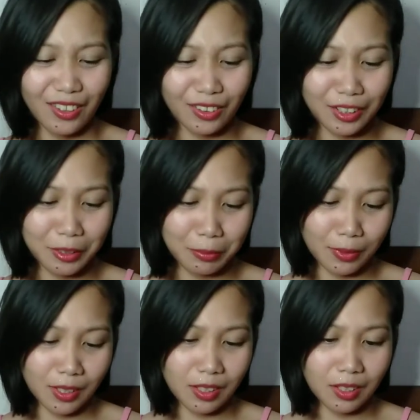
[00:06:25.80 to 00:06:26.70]
O,
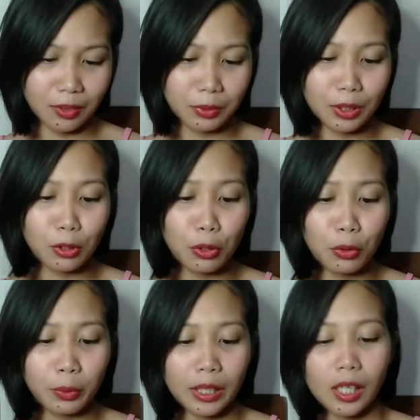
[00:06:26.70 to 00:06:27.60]
diba? With
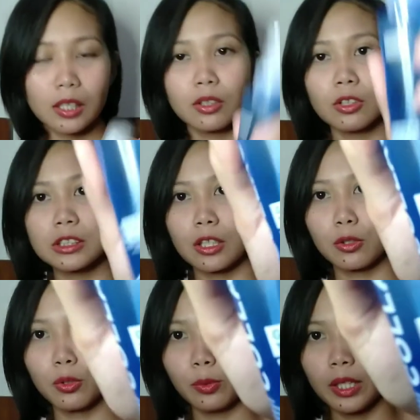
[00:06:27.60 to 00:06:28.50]
glowing, ito kasi
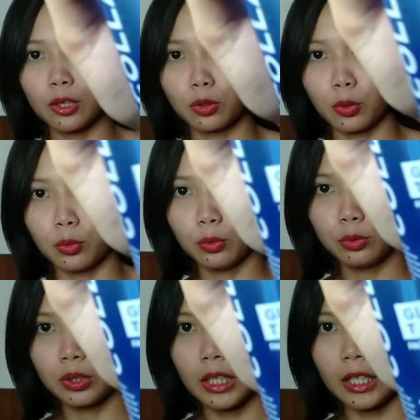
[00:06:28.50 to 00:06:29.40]
glow and
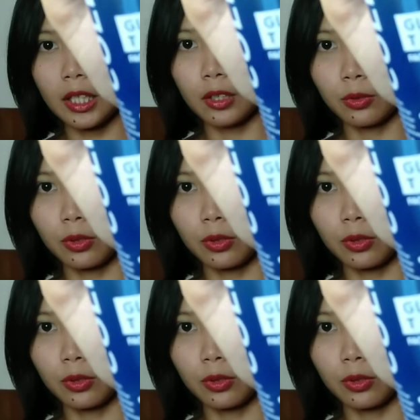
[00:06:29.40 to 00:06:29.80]
tone. Ayan,